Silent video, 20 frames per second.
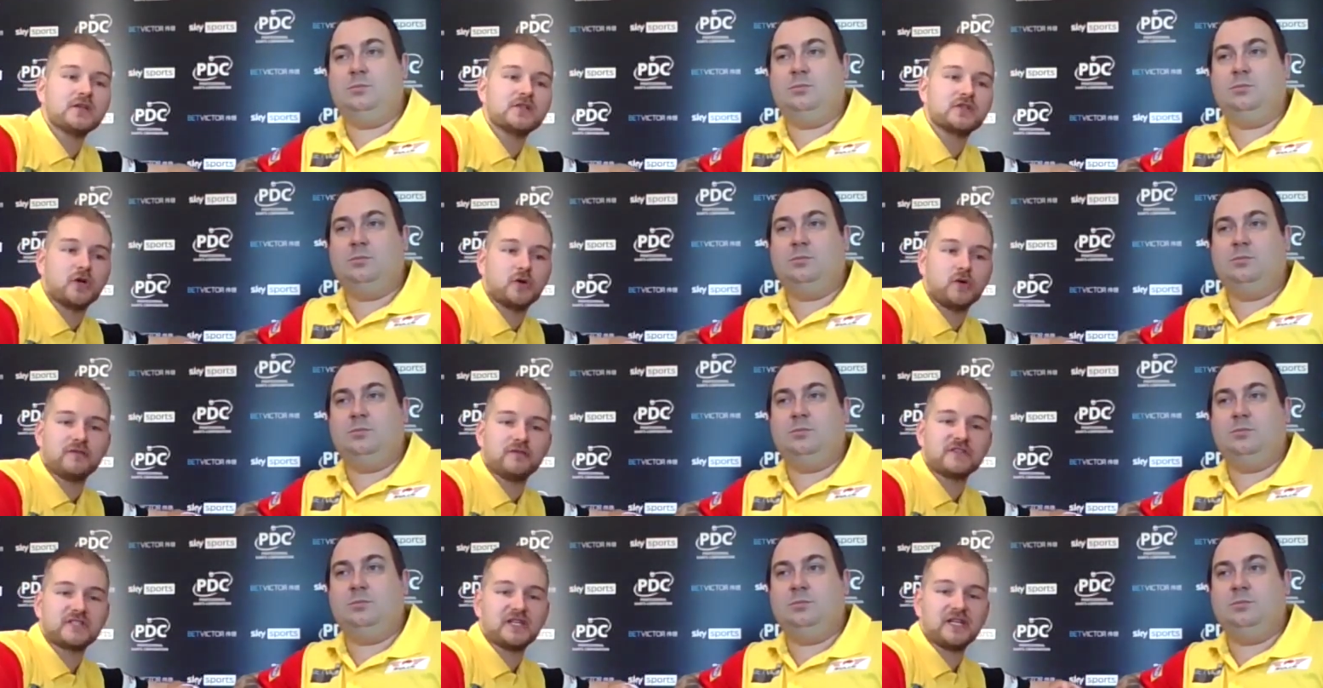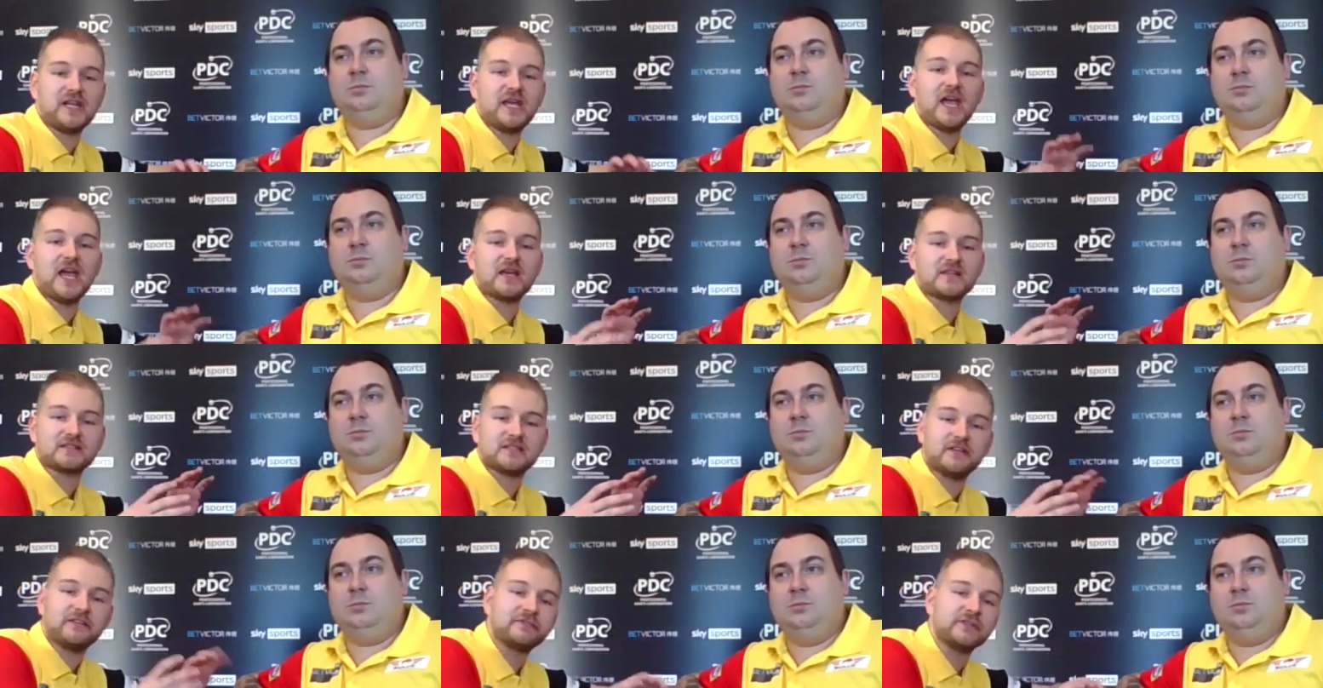Speaker 1: So obviously he
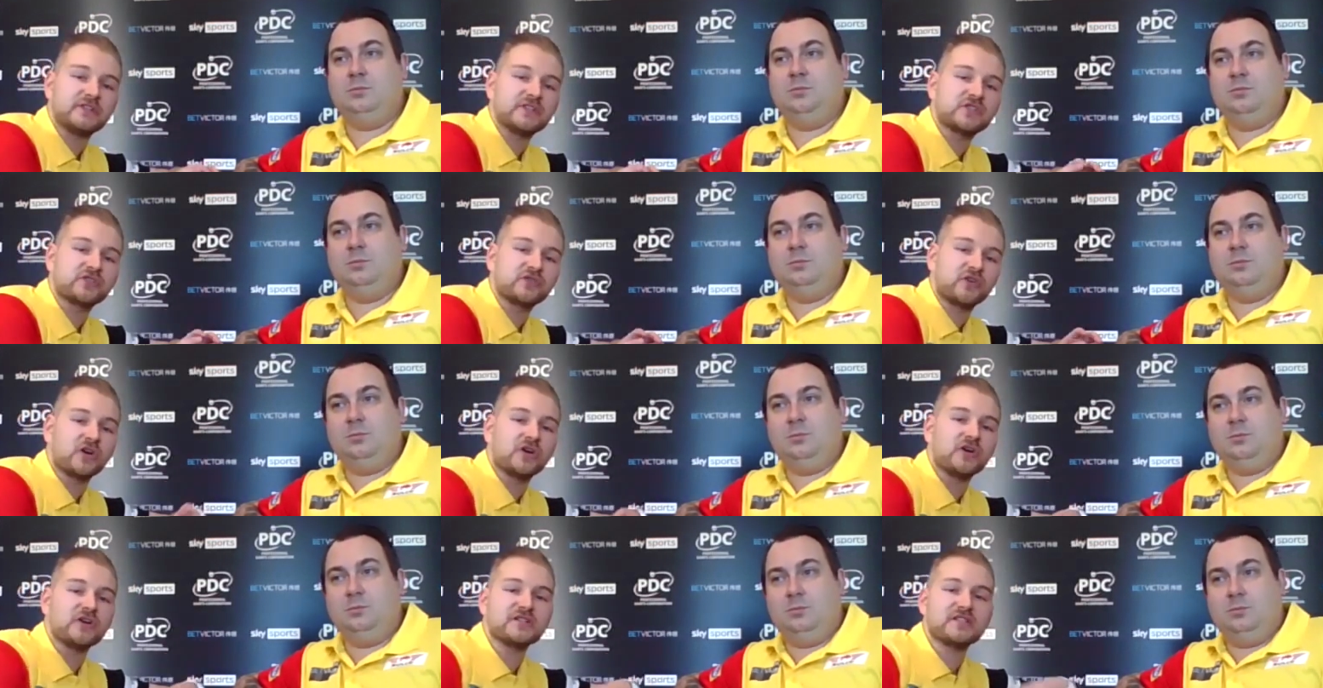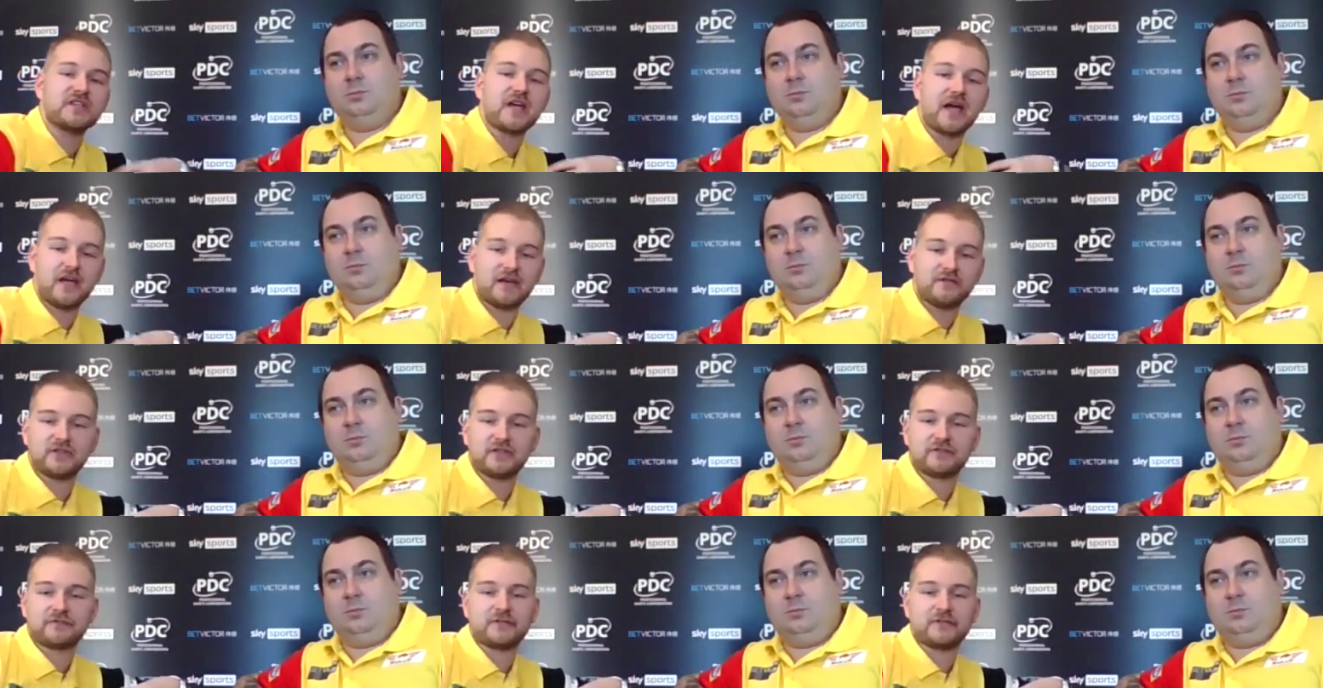has different struggles. I
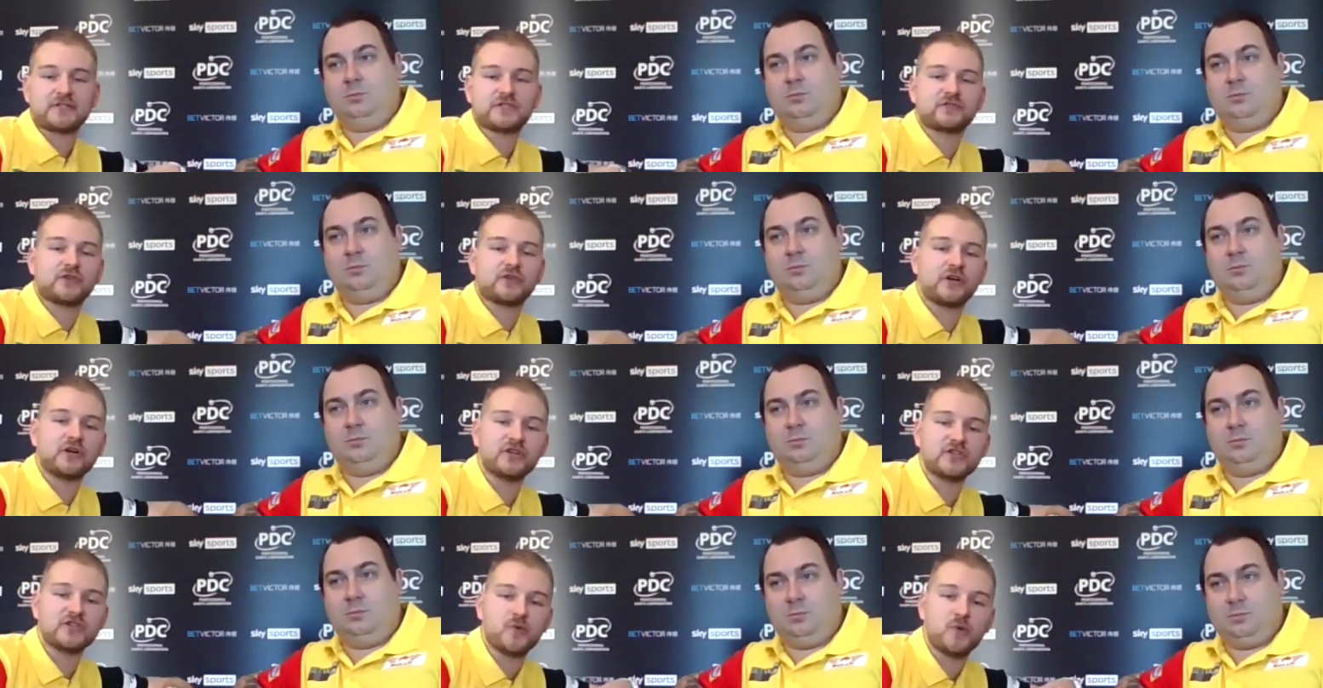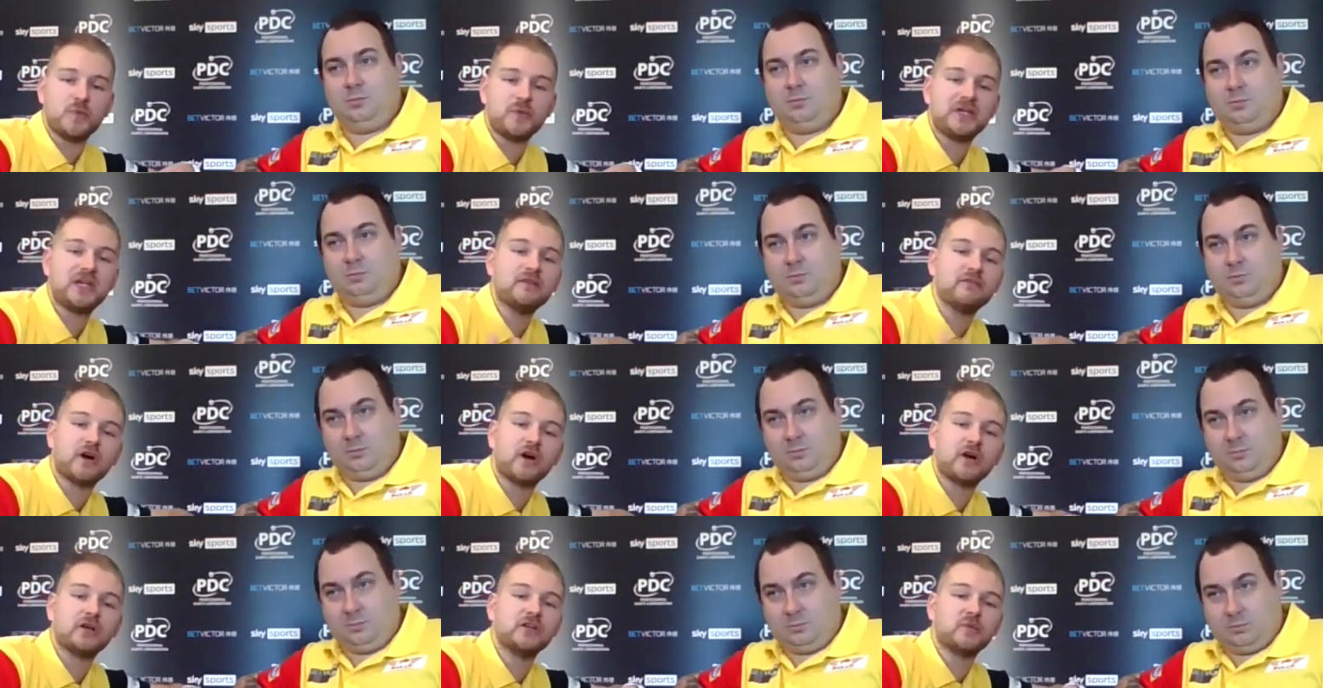have different struggles, but we give
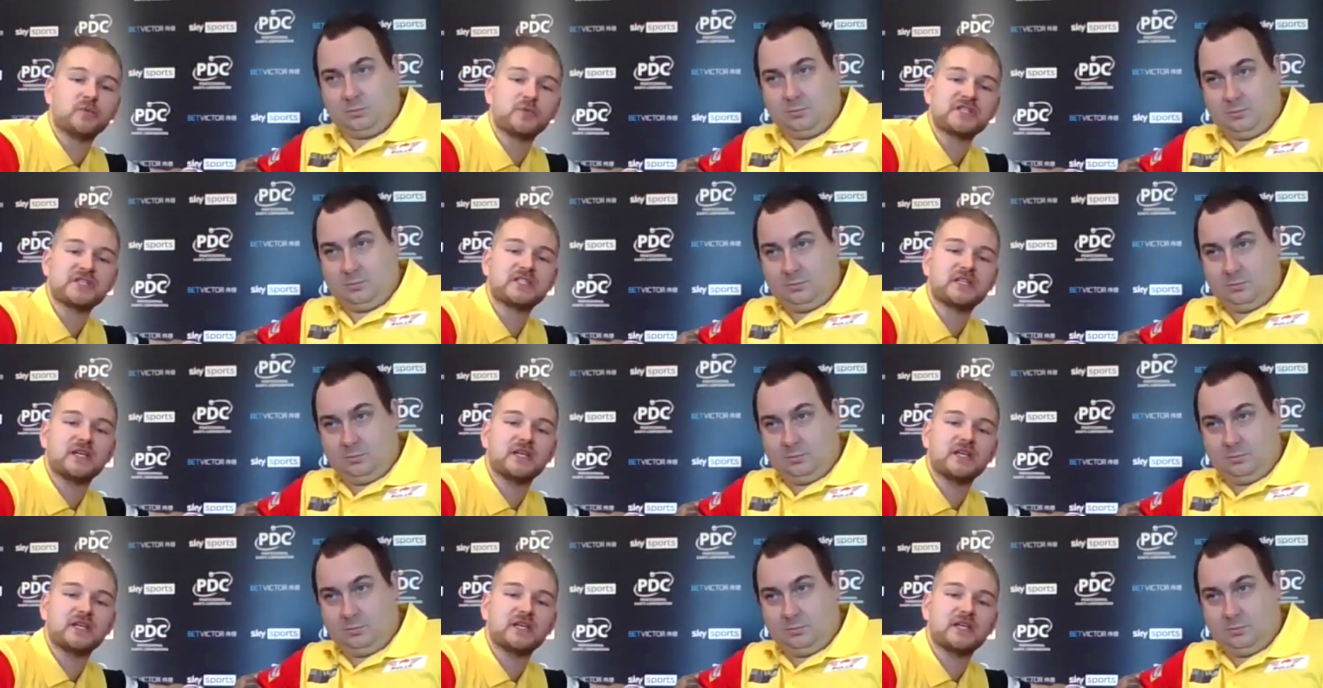100%